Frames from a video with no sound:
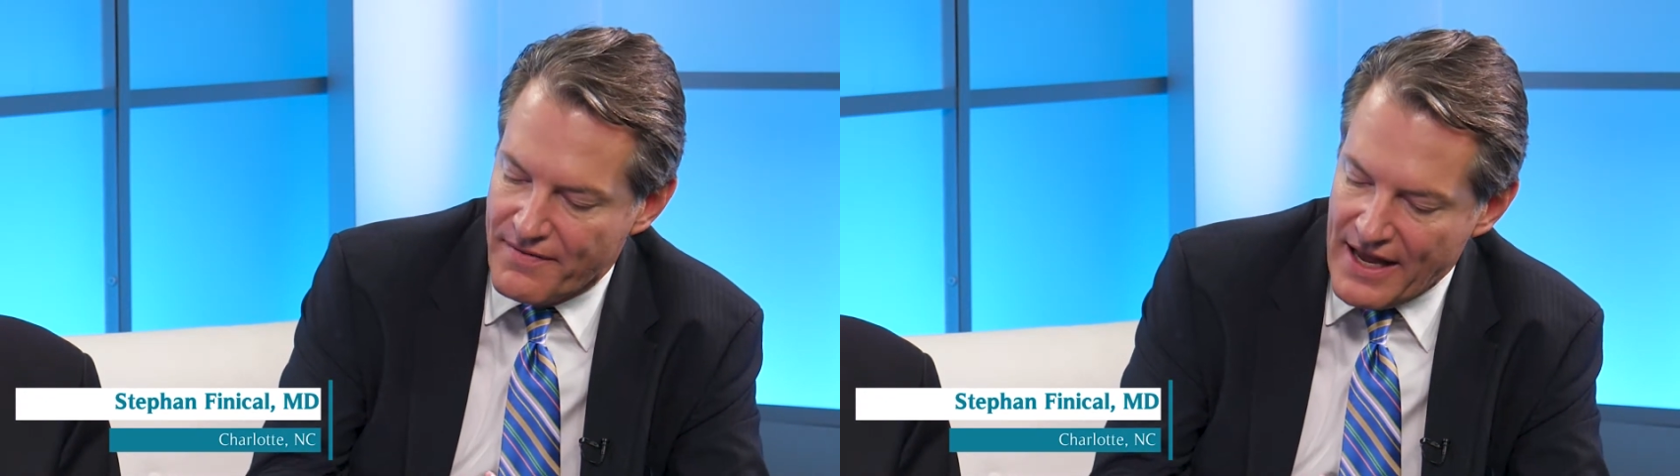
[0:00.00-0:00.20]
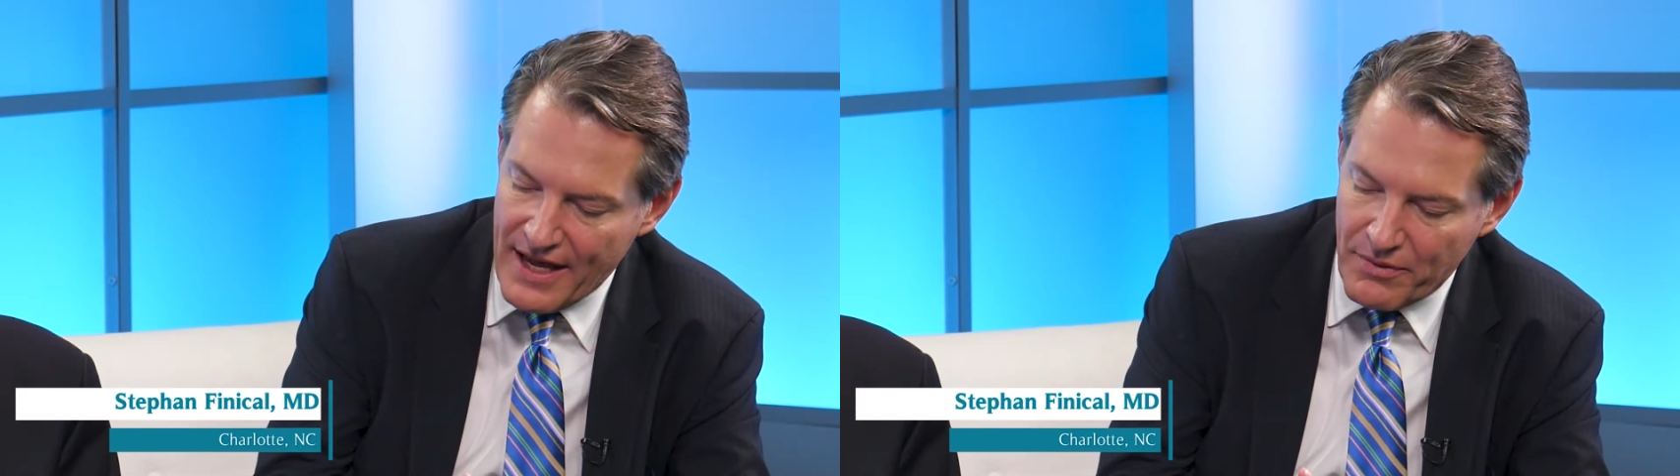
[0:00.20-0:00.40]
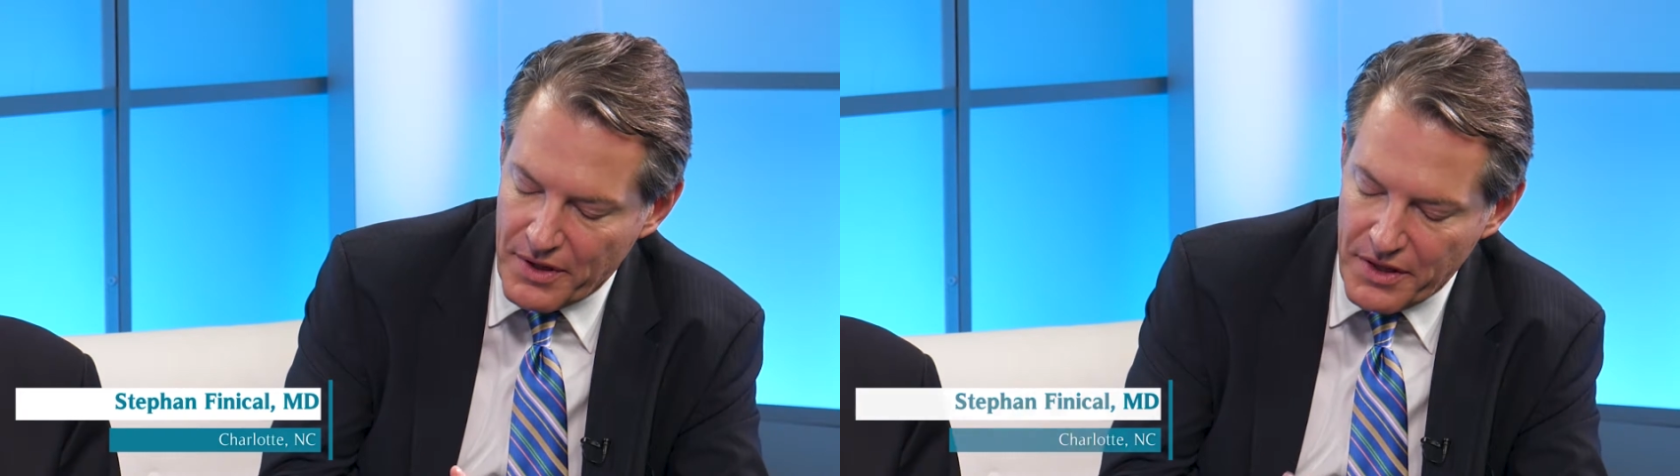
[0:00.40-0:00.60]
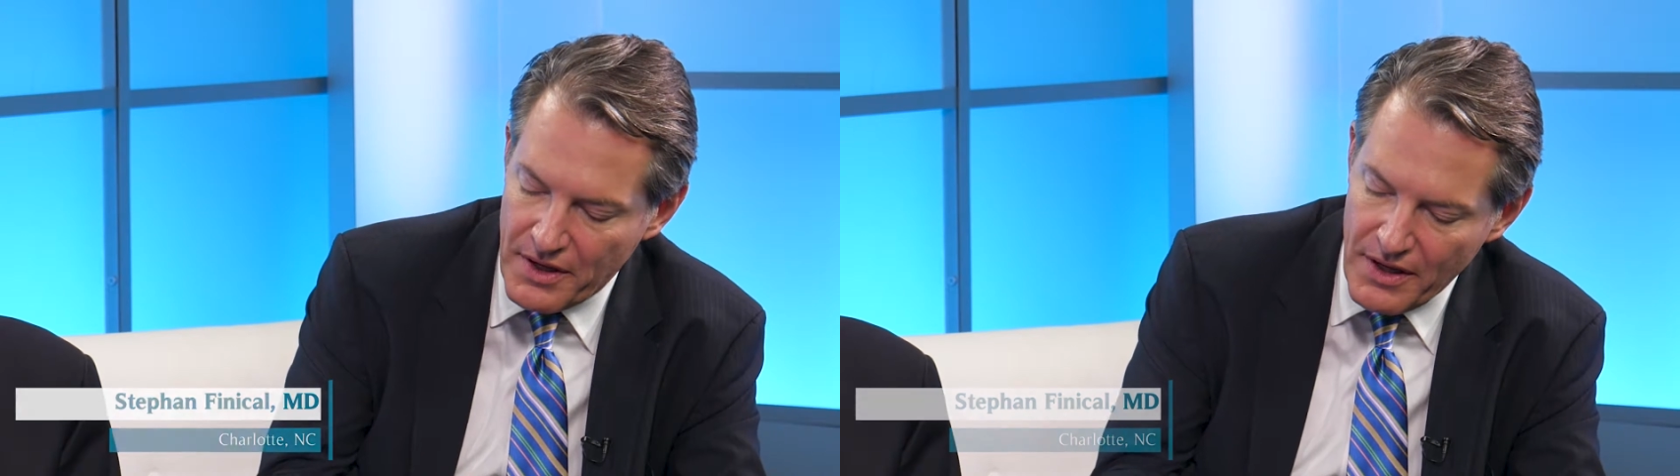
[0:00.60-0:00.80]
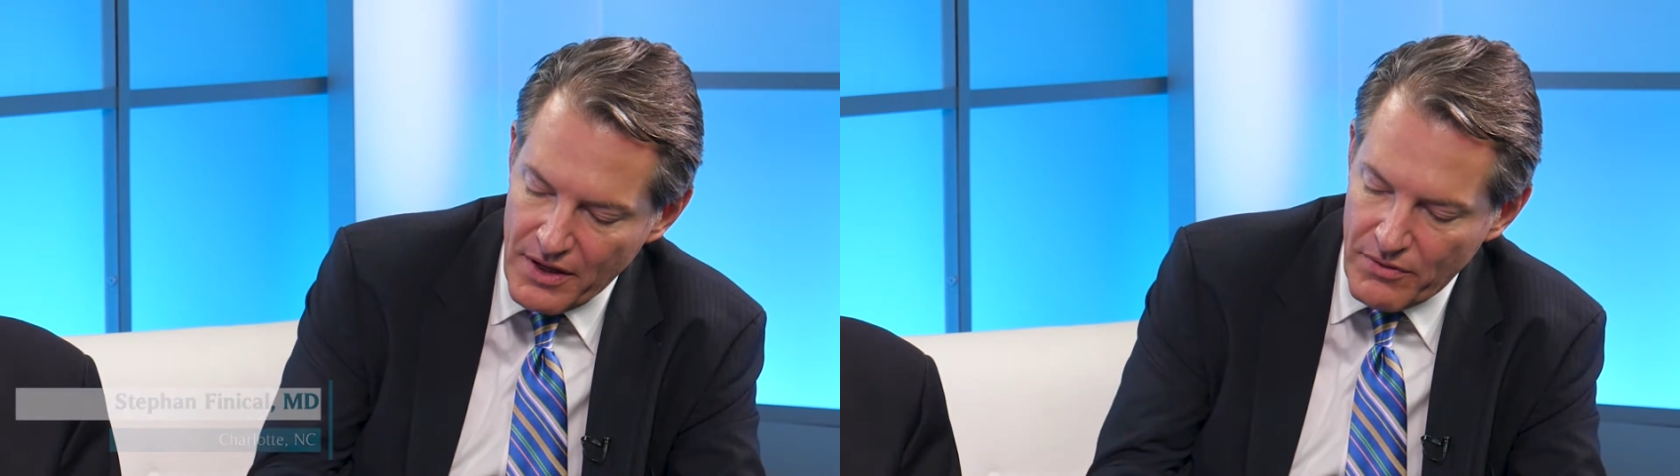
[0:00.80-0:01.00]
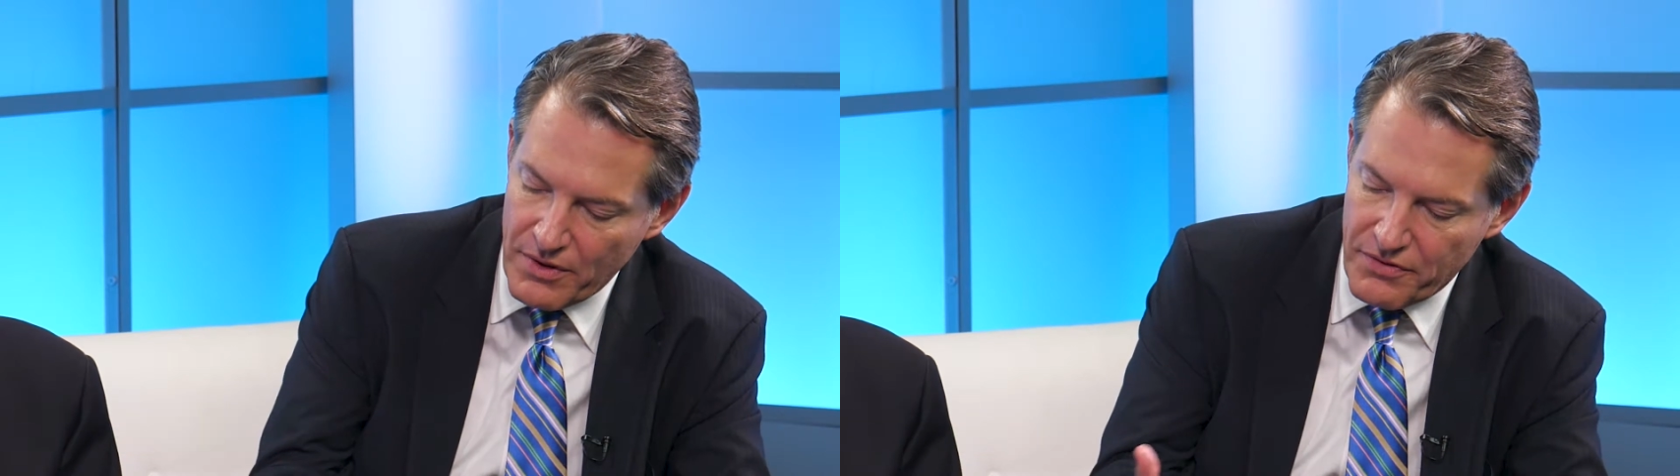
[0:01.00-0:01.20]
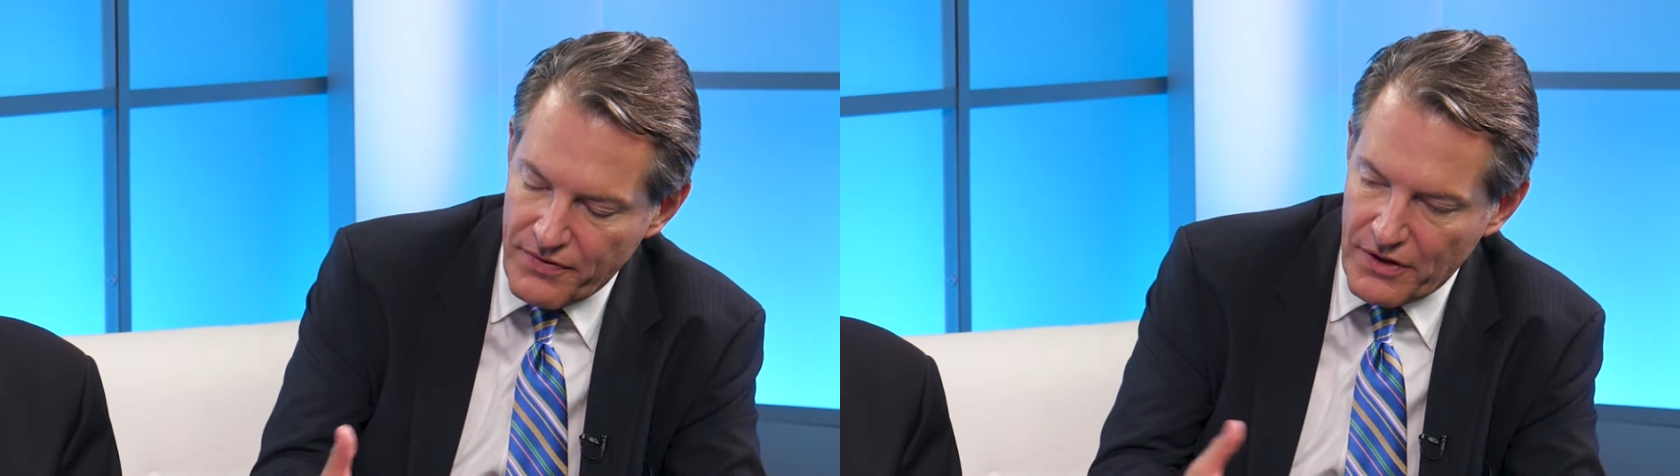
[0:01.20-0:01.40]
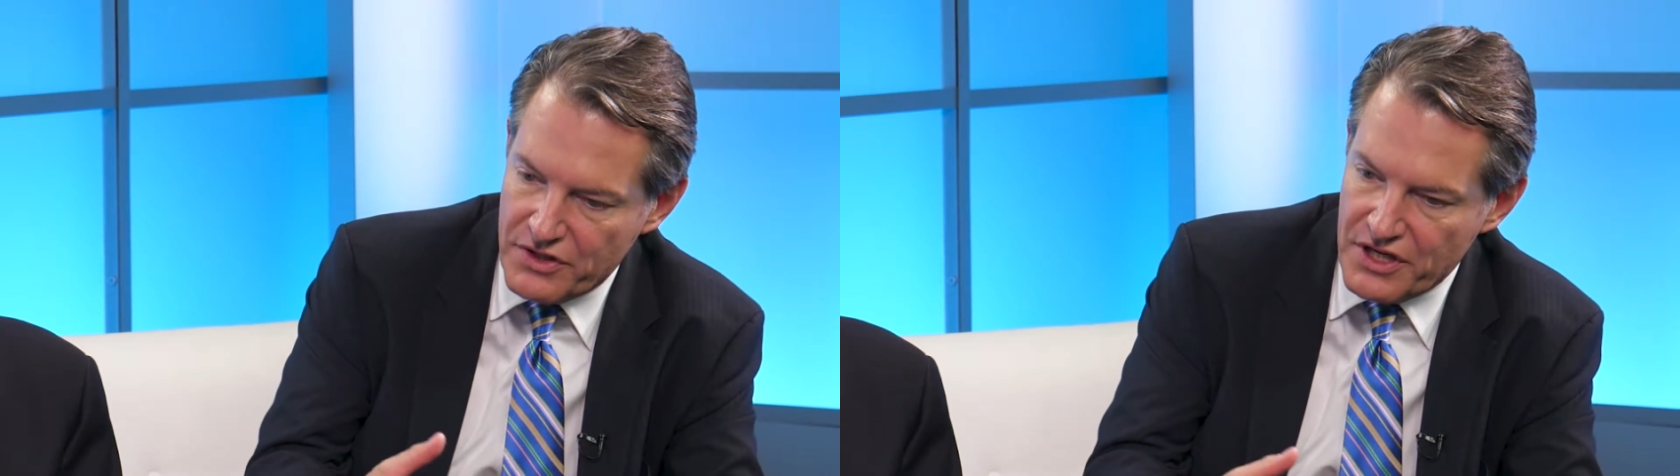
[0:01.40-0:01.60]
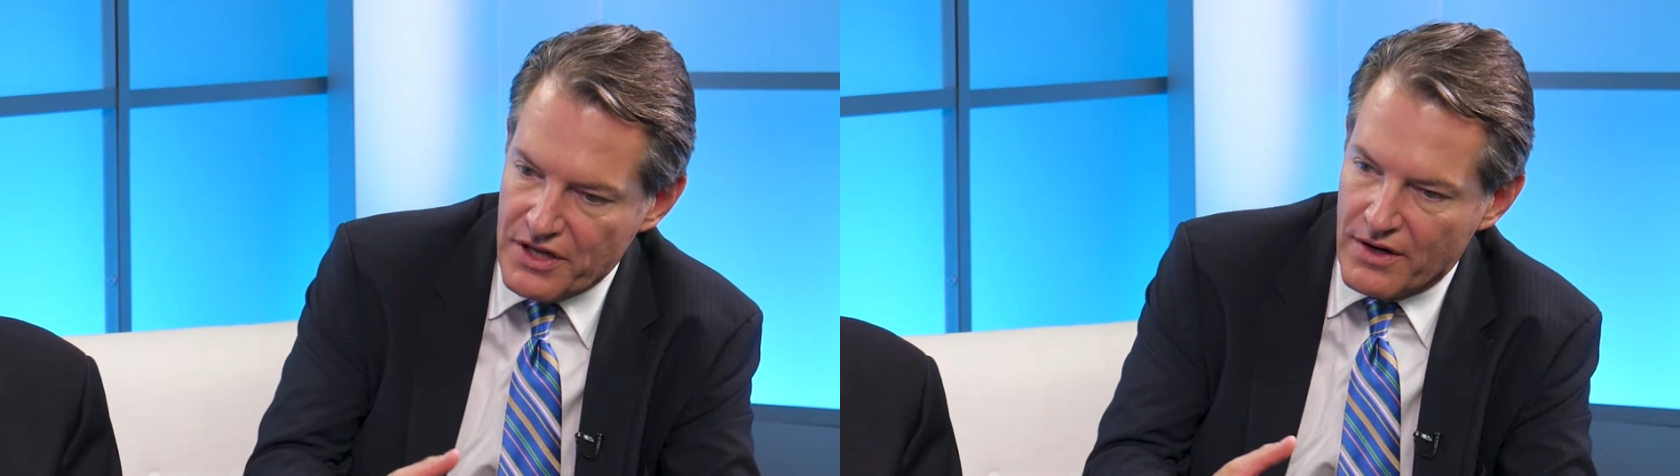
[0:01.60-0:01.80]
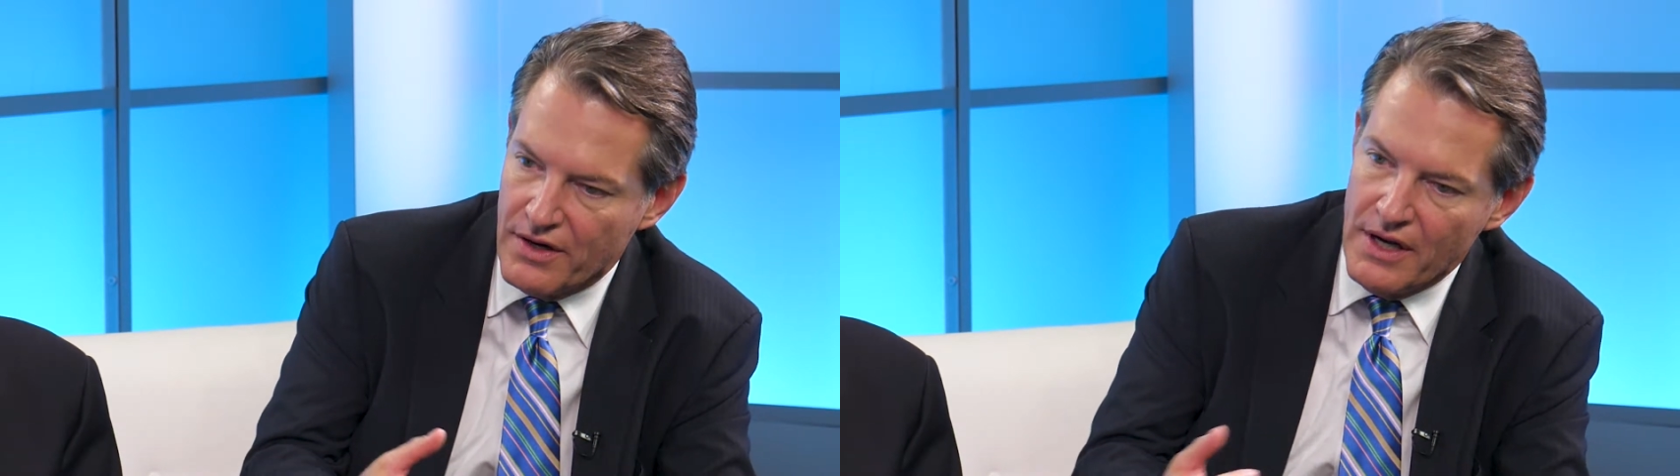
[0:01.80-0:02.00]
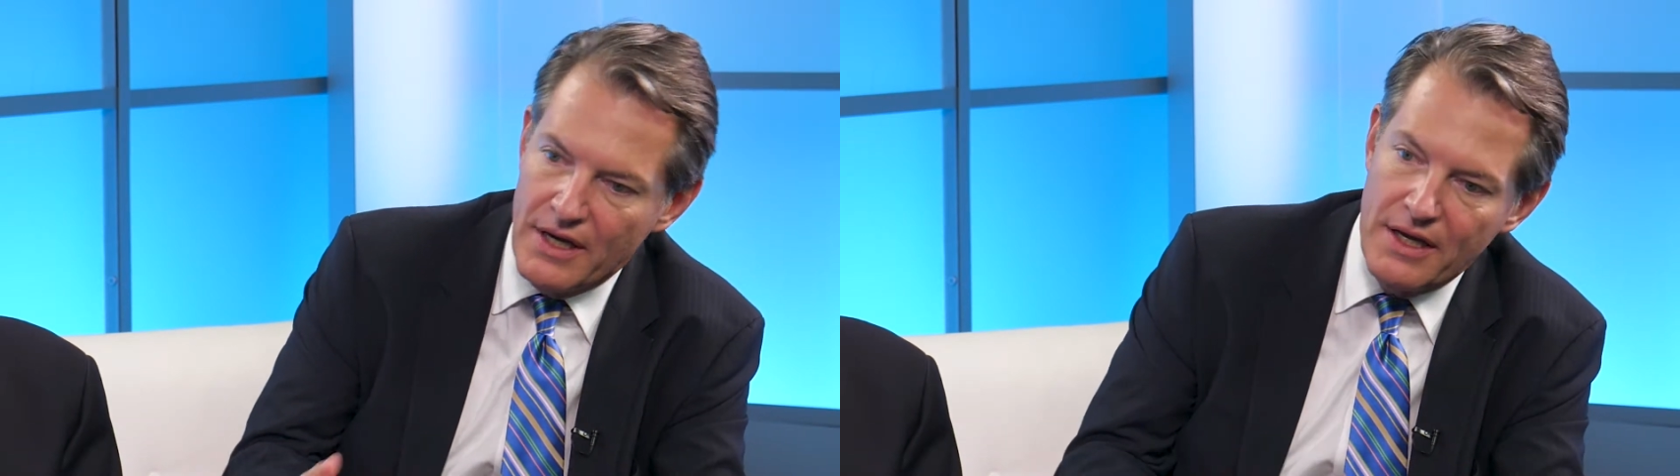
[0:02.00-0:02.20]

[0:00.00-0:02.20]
had with, with folks either,